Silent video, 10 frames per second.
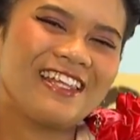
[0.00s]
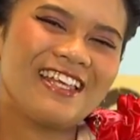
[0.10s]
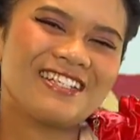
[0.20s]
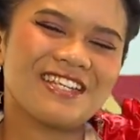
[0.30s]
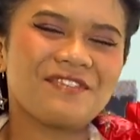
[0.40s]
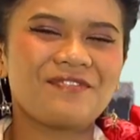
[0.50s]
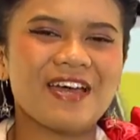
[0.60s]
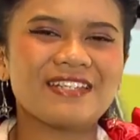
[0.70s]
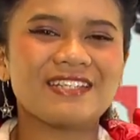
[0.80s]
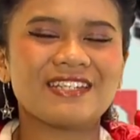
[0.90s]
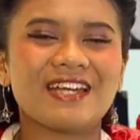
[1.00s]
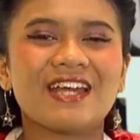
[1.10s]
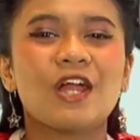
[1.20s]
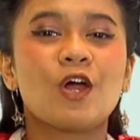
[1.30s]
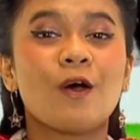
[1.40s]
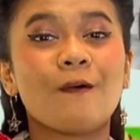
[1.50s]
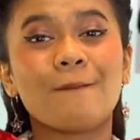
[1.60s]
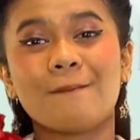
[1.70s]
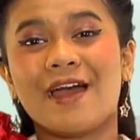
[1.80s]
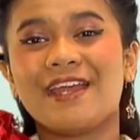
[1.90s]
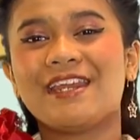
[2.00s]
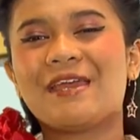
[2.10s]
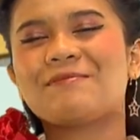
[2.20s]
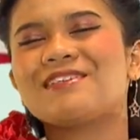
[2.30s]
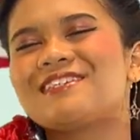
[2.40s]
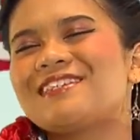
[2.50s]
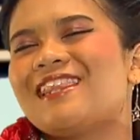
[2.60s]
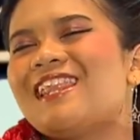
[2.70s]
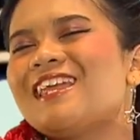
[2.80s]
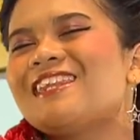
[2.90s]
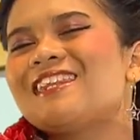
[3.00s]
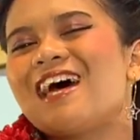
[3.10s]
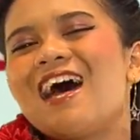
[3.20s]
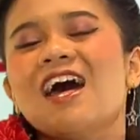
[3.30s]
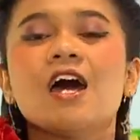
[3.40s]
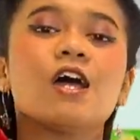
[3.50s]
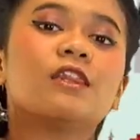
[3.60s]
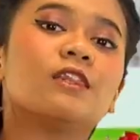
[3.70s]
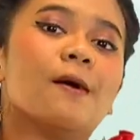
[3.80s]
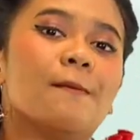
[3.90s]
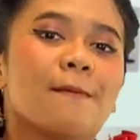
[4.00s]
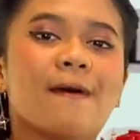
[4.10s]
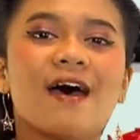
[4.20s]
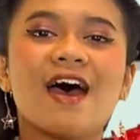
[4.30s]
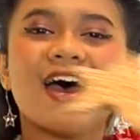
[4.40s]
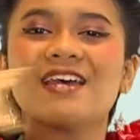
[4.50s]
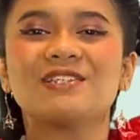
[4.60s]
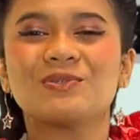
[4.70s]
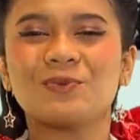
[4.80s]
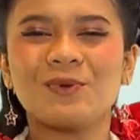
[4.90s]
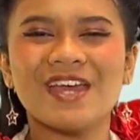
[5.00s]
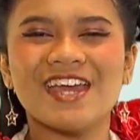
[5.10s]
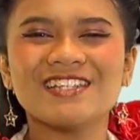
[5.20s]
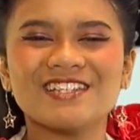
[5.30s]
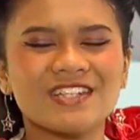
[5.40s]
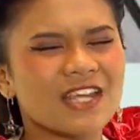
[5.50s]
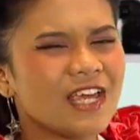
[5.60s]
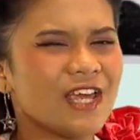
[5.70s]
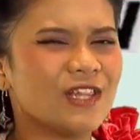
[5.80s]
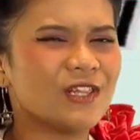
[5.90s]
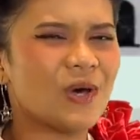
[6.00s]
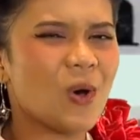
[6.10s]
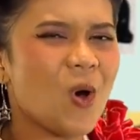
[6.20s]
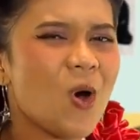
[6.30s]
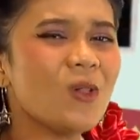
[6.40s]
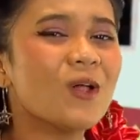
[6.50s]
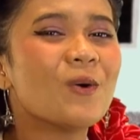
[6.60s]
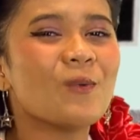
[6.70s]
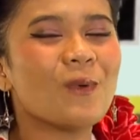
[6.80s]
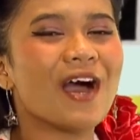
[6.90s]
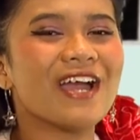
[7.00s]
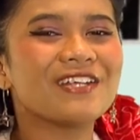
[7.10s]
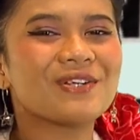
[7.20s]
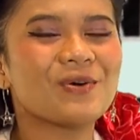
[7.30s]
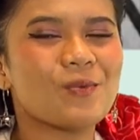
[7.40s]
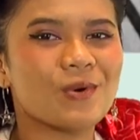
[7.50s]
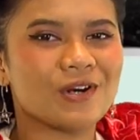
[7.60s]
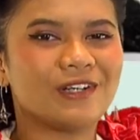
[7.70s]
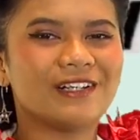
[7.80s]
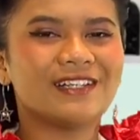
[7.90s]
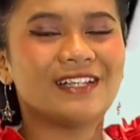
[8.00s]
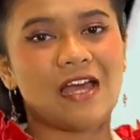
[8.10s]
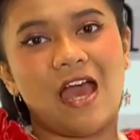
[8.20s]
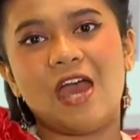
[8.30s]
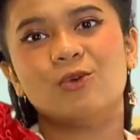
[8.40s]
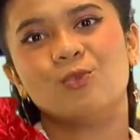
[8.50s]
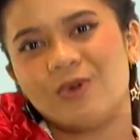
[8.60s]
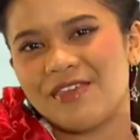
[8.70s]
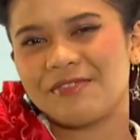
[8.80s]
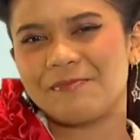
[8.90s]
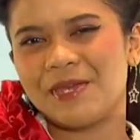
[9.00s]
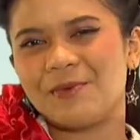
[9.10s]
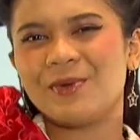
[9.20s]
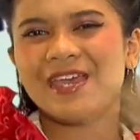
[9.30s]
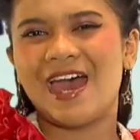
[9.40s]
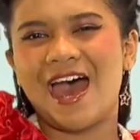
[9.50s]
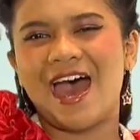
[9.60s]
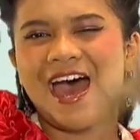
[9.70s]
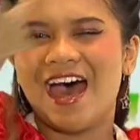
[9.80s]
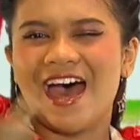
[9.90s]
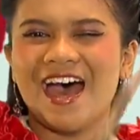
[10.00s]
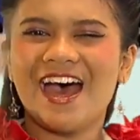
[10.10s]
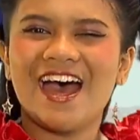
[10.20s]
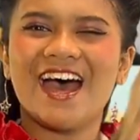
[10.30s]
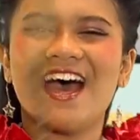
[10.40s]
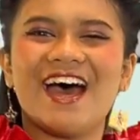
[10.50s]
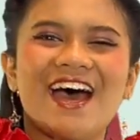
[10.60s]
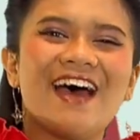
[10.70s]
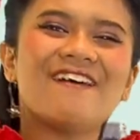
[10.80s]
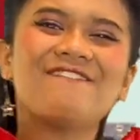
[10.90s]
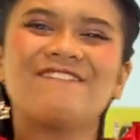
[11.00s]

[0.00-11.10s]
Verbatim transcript: English adventure. My name is Linda, the best witch in the whole wide world. And with me we have